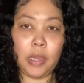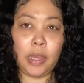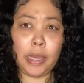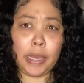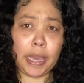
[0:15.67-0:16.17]

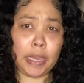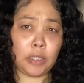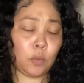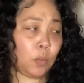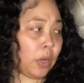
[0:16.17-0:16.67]
Hey guys,
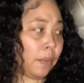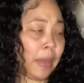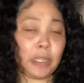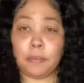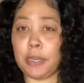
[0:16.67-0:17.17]
welcome
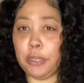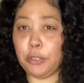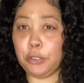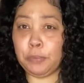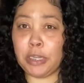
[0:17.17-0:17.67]
back to my
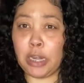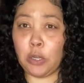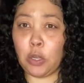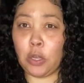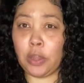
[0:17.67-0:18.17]
YouTube
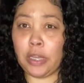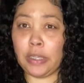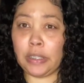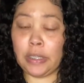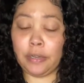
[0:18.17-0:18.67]
channel, All
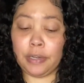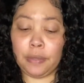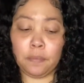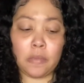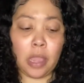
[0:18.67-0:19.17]
Things Neri.
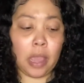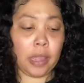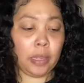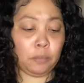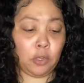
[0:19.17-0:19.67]
I
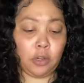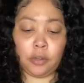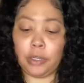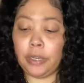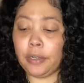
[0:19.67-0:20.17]
am your girl
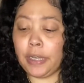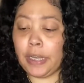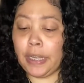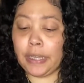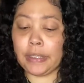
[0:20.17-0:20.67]
Nira,
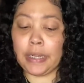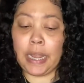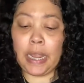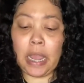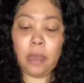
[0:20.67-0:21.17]
and
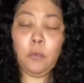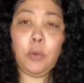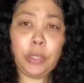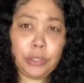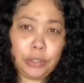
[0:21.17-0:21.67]
today I'm
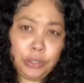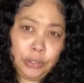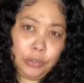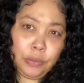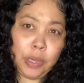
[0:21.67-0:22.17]
going to
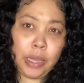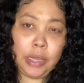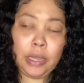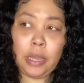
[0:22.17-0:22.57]
do a